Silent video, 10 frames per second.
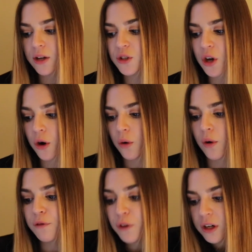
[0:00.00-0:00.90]

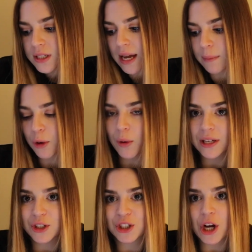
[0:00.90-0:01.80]
So first I'm
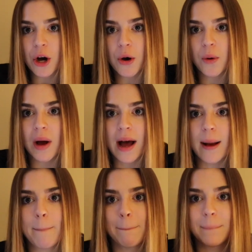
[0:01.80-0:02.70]
going to show,
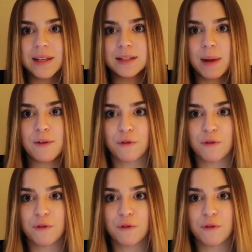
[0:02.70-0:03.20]
this is my